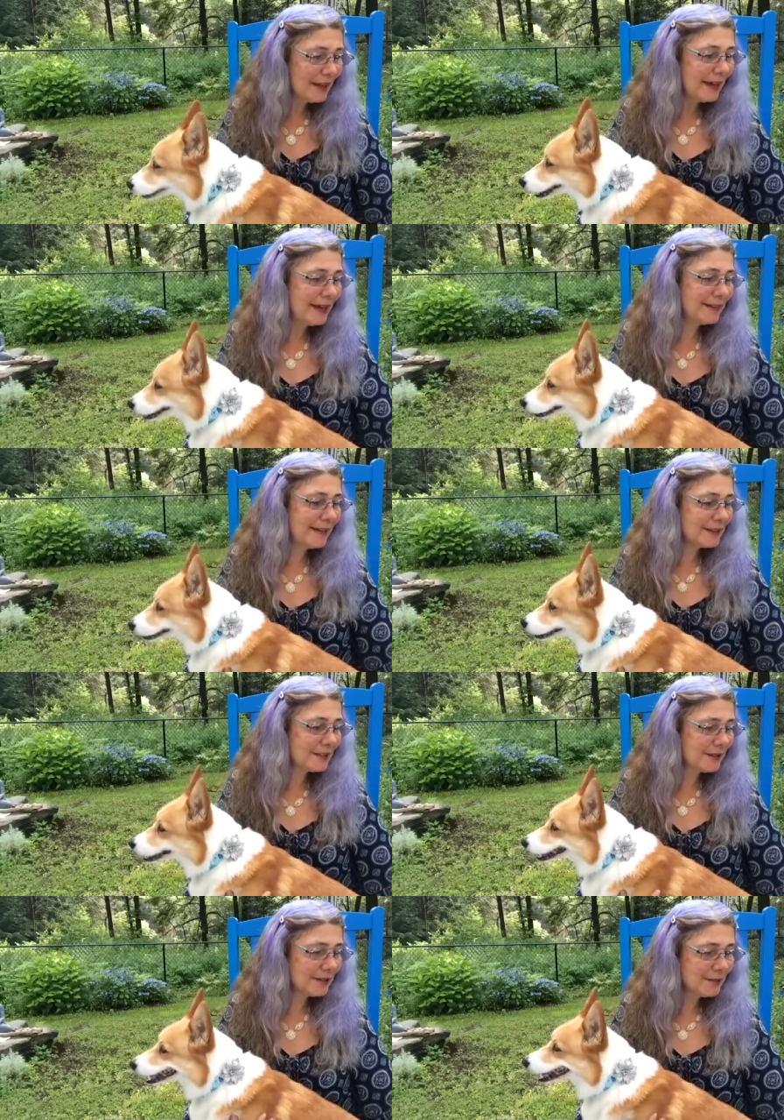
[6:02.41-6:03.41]
And that's
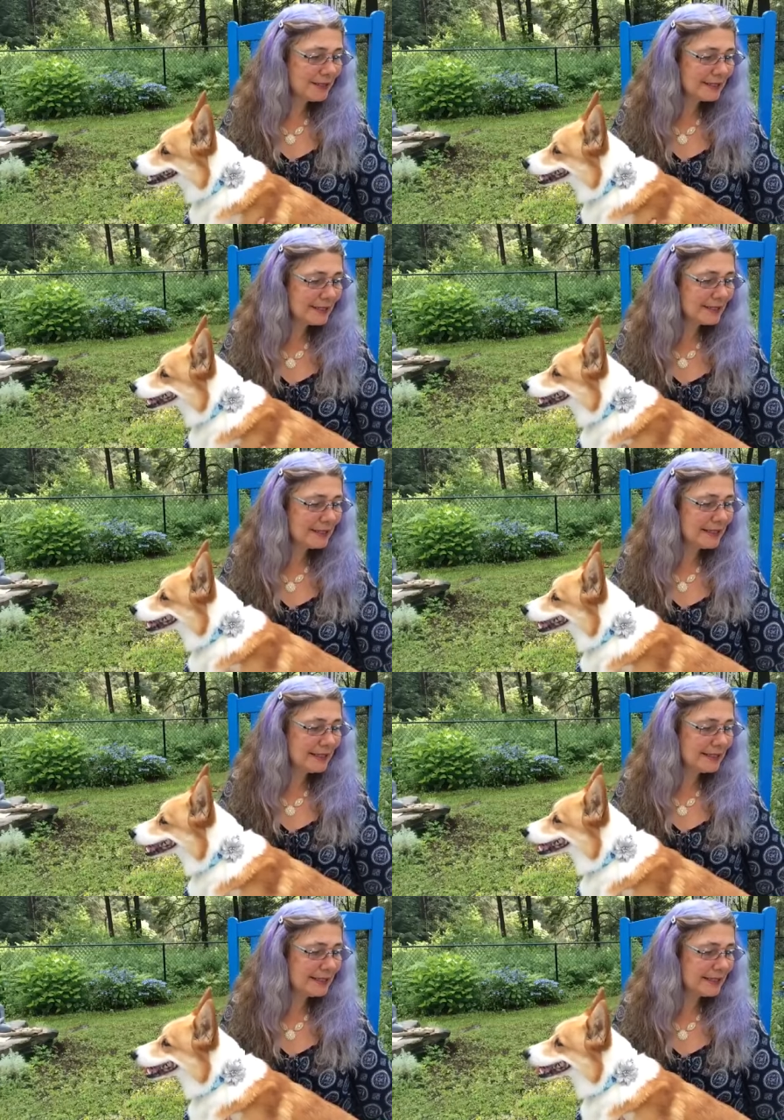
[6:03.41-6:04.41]
another reason it's an
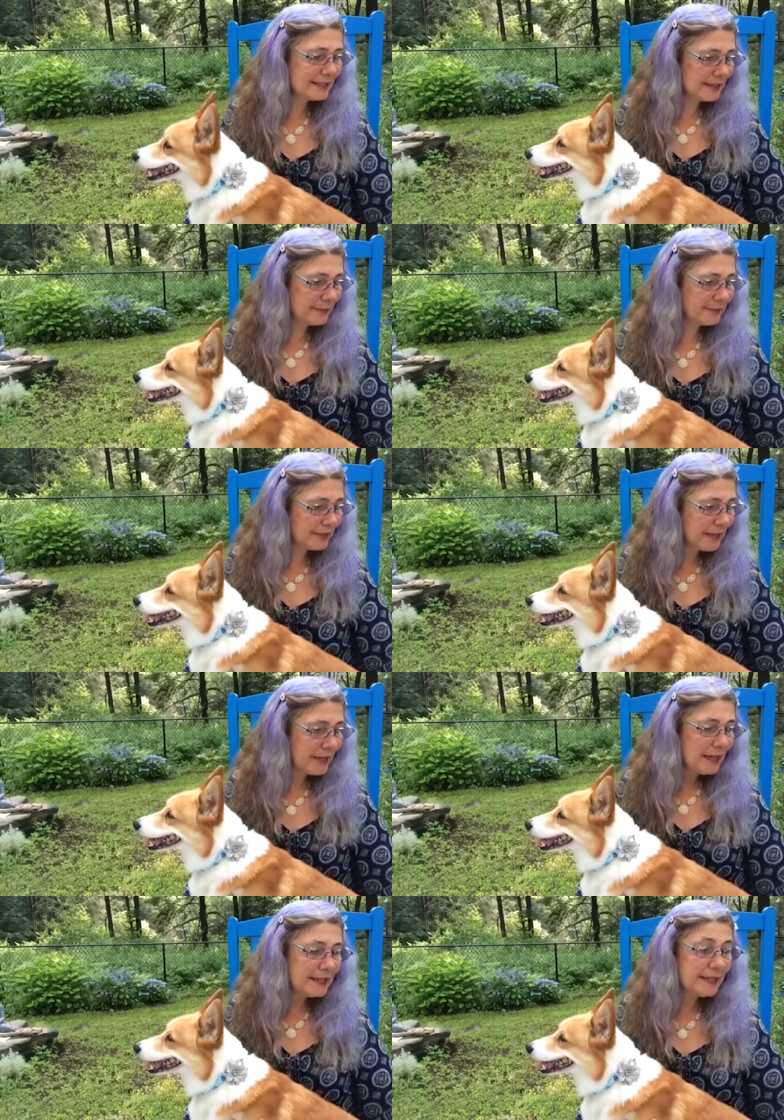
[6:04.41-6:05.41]
Easy Does It.
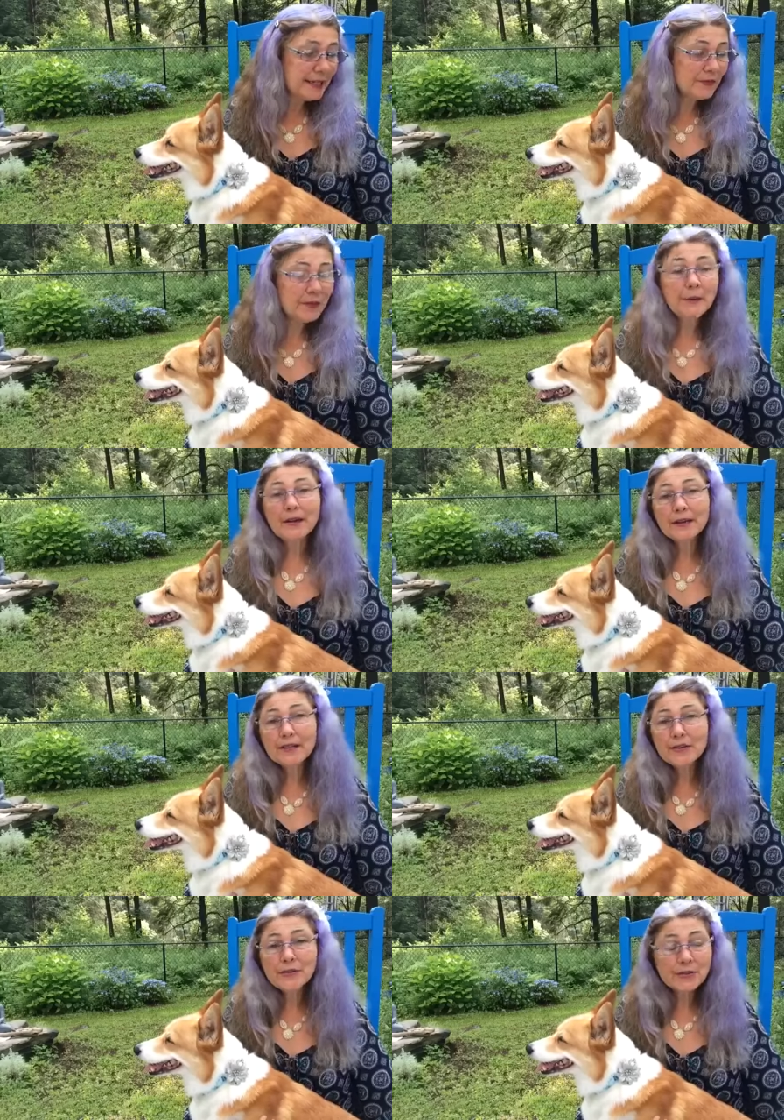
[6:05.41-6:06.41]
Native
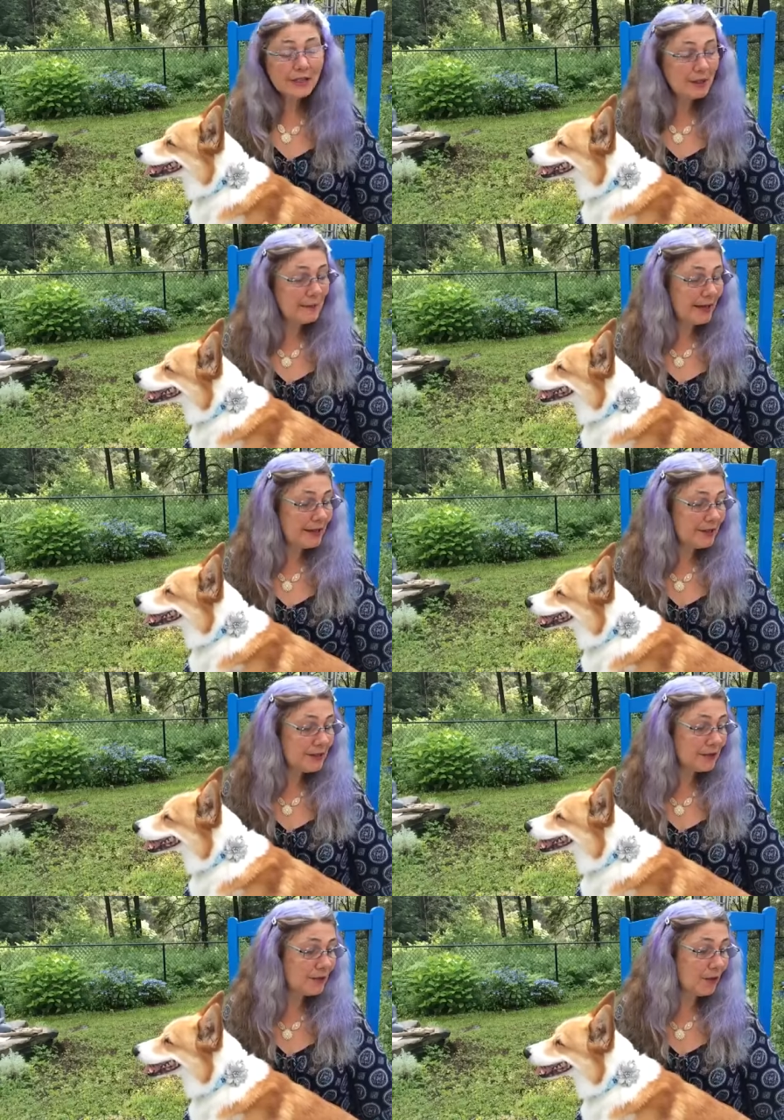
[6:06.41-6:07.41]
Americans use
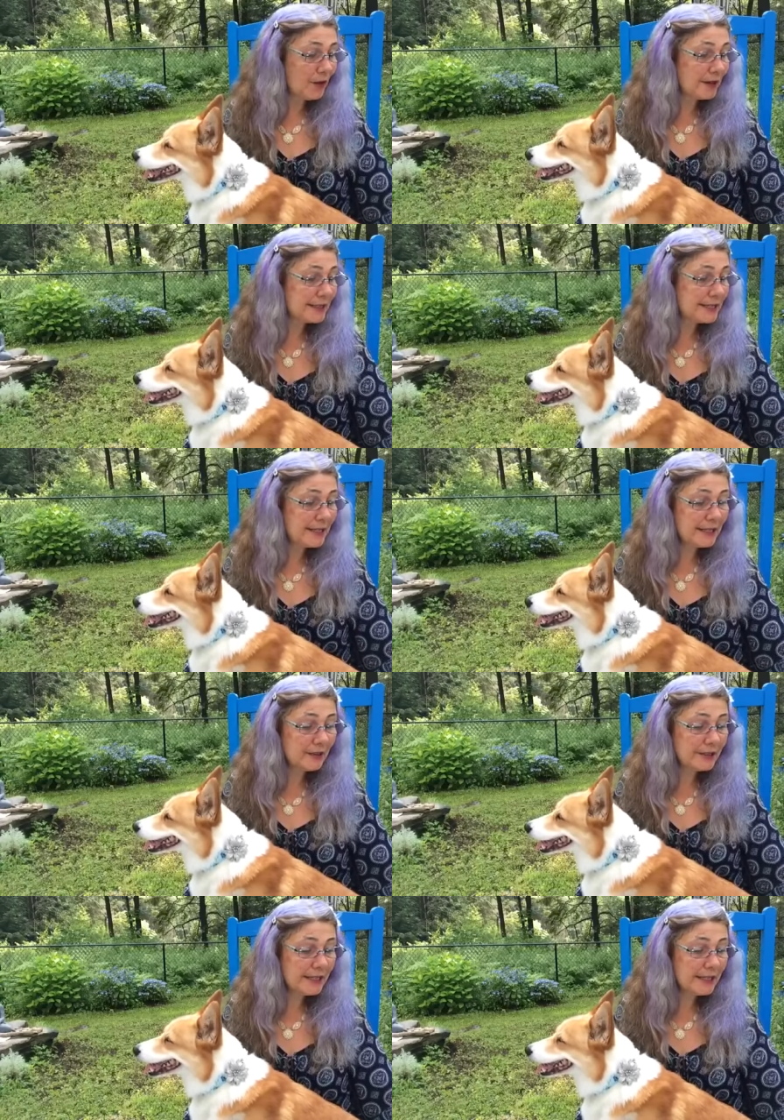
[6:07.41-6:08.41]
clematis for skin
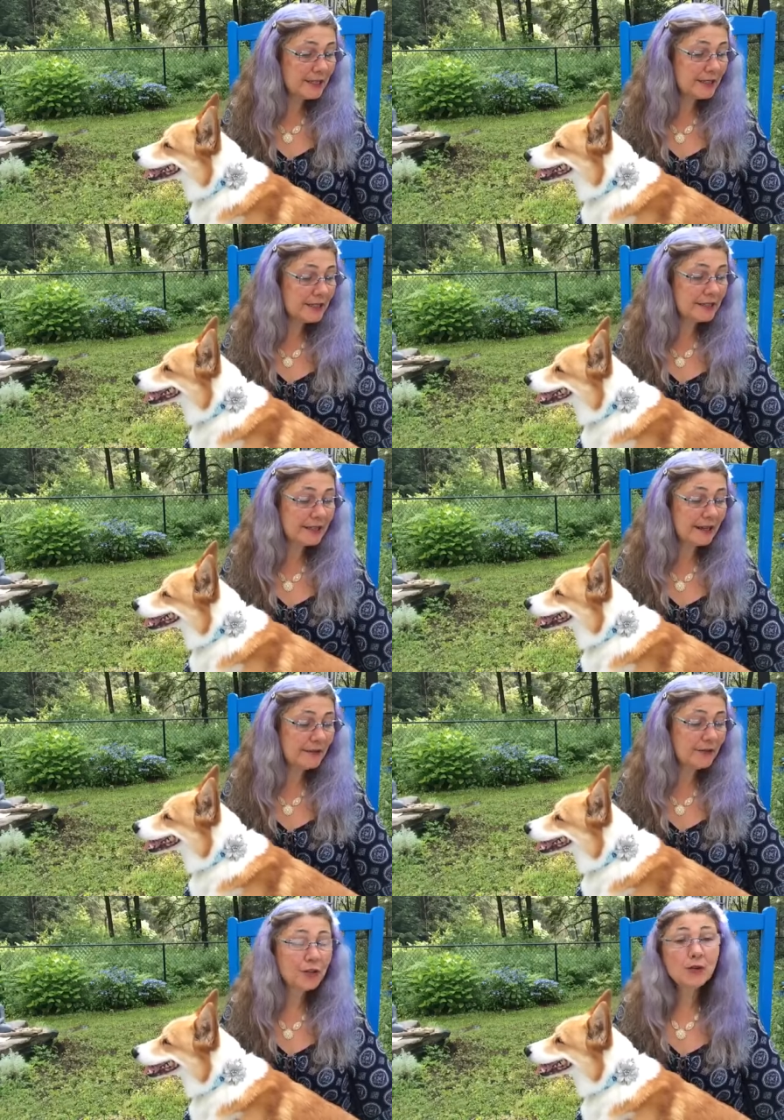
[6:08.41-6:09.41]
irritations
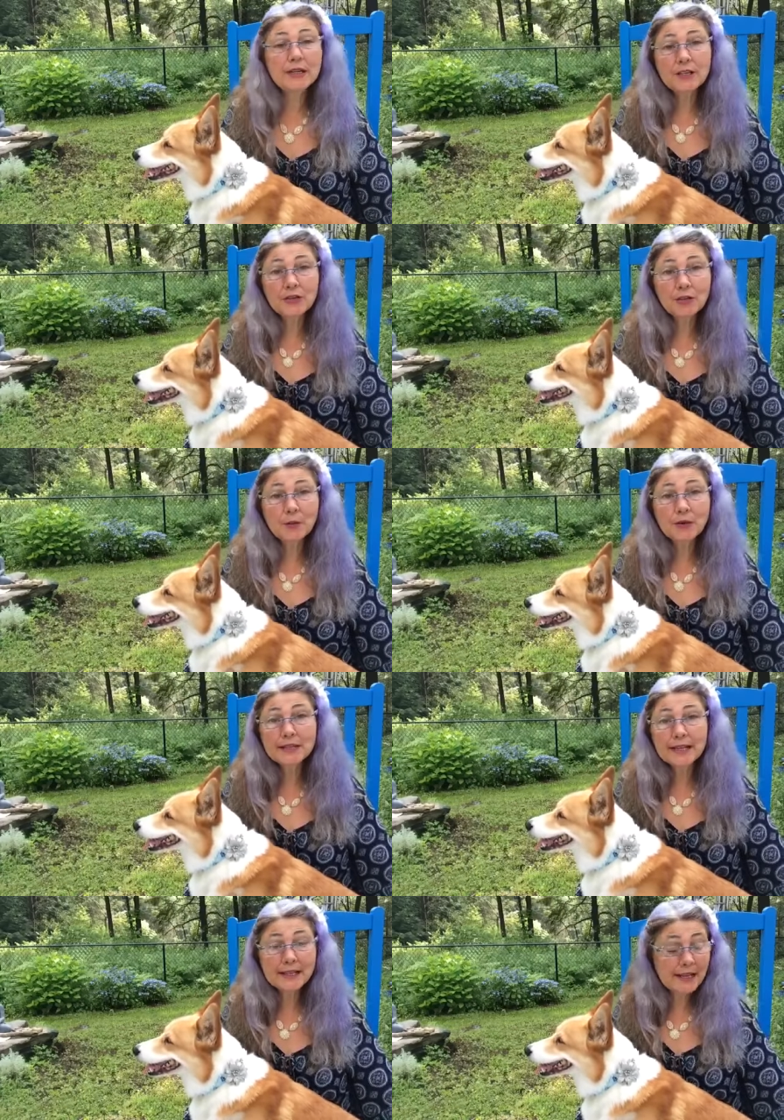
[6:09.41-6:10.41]
and for treating tumors
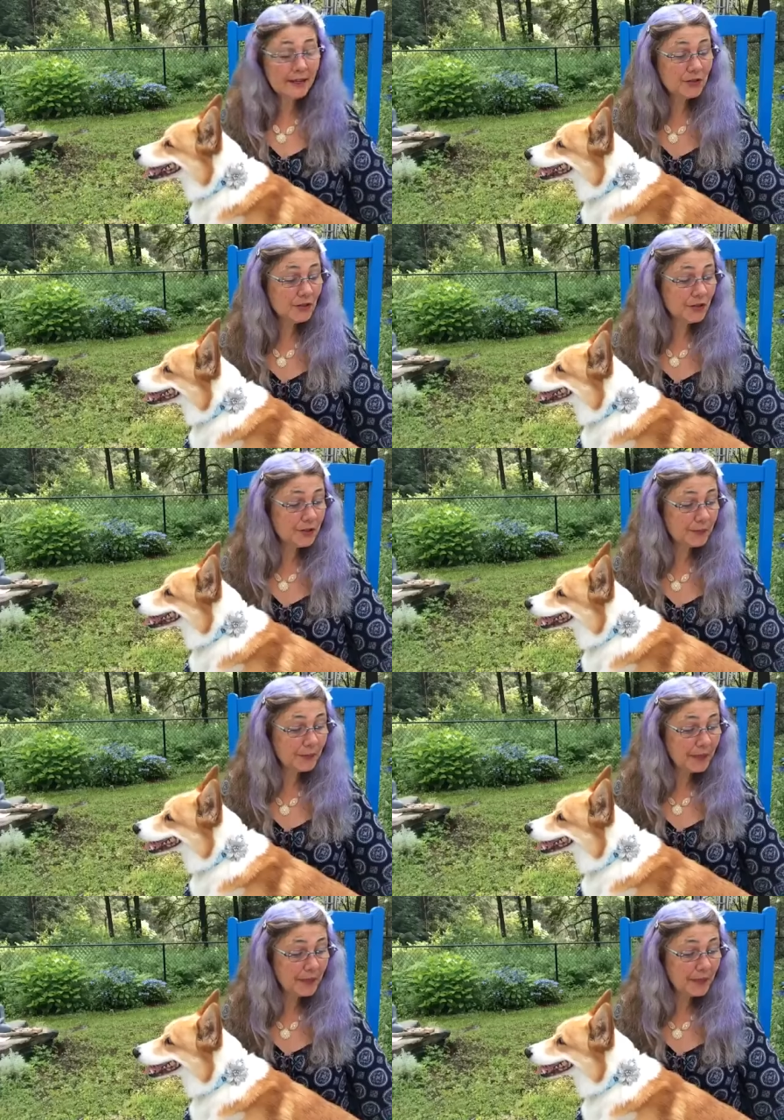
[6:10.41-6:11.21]
and cancers.